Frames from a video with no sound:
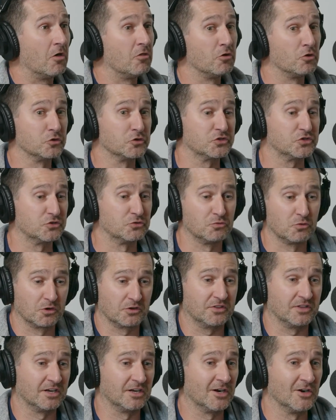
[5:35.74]
Those who
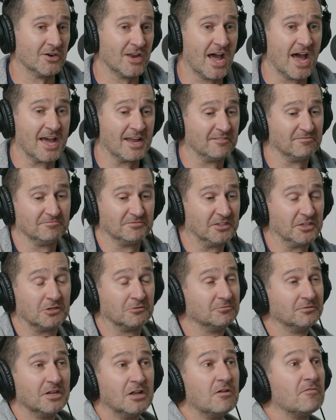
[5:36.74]
work there are not,
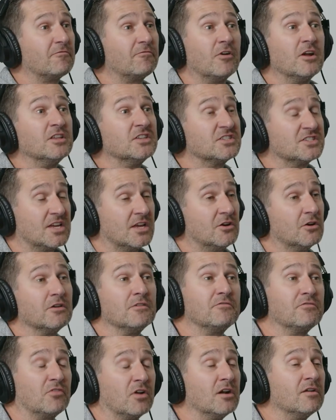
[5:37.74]
front and center
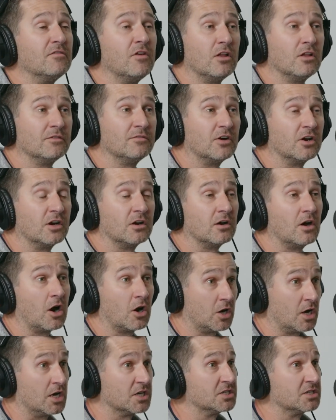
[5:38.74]
in front of all of
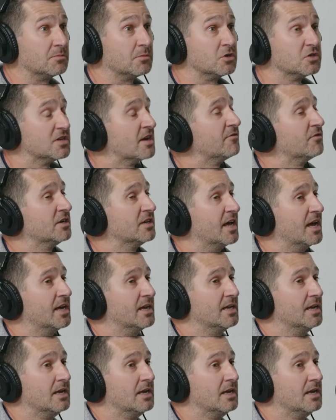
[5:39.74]
our customers every day.